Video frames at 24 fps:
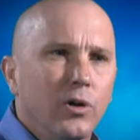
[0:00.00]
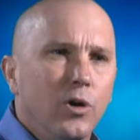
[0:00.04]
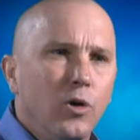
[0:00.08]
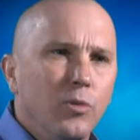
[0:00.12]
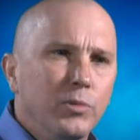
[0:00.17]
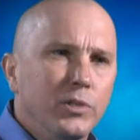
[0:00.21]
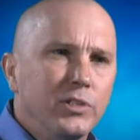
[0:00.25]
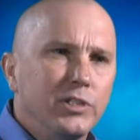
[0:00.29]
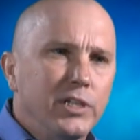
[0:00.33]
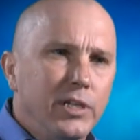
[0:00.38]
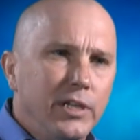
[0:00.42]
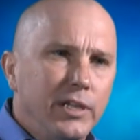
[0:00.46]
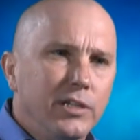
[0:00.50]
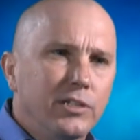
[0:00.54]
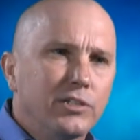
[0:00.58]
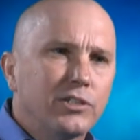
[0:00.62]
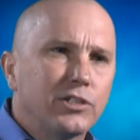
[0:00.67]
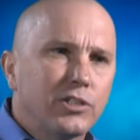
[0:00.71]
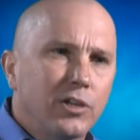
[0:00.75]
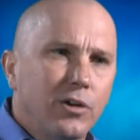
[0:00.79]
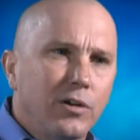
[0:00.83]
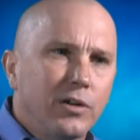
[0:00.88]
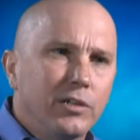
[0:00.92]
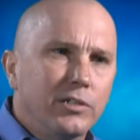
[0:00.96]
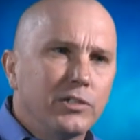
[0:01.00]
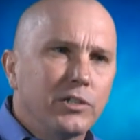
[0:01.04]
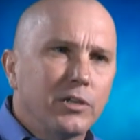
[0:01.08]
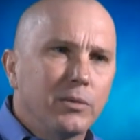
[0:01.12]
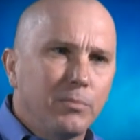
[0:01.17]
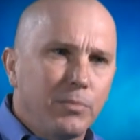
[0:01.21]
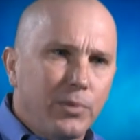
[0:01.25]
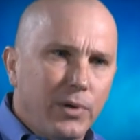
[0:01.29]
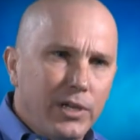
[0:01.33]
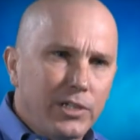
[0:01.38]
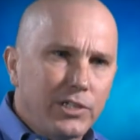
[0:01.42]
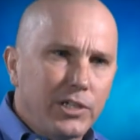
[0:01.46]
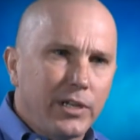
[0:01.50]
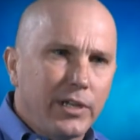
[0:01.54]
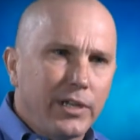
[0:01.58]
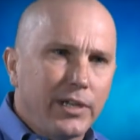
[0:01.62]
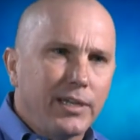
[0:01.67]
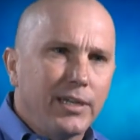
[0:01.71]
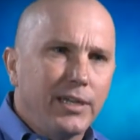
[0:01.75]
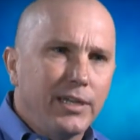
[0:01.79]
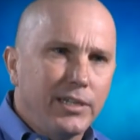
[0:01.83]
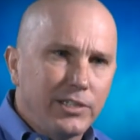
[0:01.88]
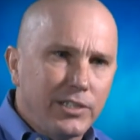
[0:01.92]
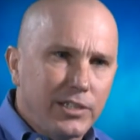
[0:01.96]
homogeneous charge compression
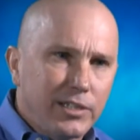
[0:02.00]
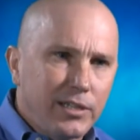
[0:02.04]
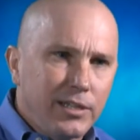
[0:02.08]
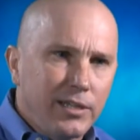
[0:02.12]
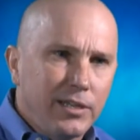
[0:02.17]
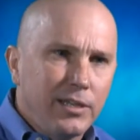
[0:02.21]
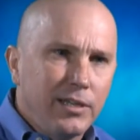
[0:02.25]
ignition.